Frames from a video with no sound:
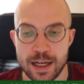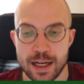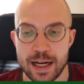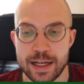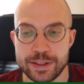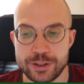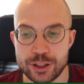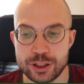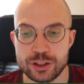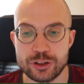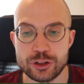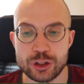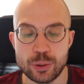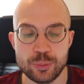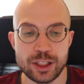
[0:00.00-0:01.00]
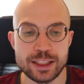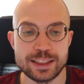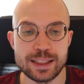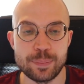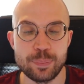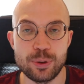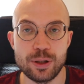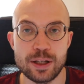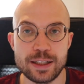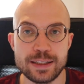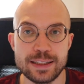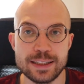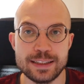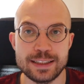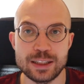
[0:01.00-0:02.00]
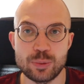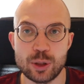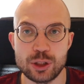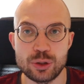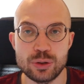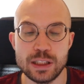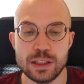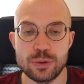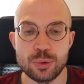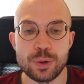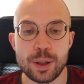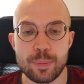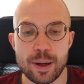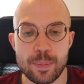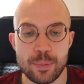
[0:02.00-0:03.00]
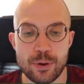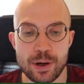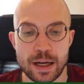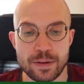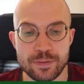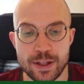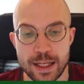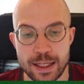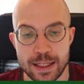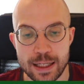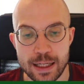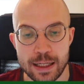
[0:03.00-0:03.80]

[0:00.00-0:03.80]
And just something simple like this is what you need to remember if they